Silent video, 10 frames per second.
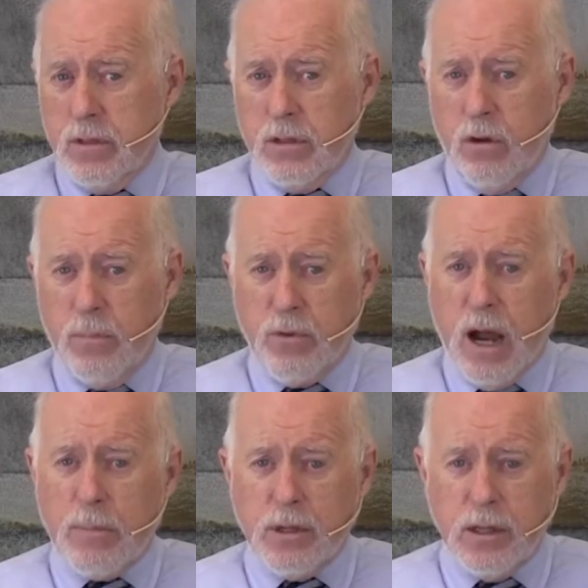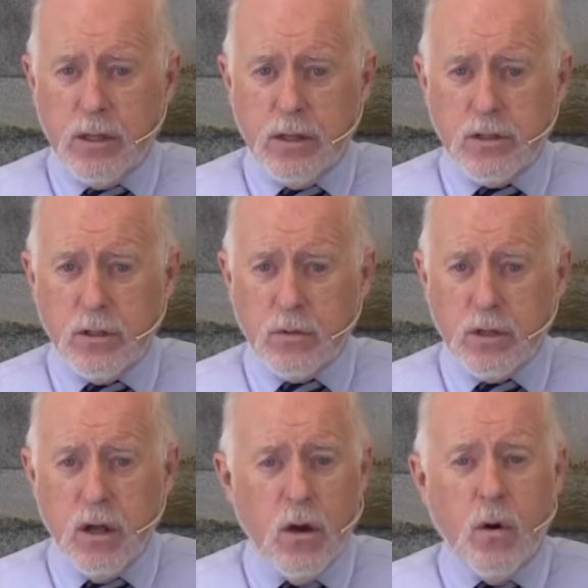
law properly to their children,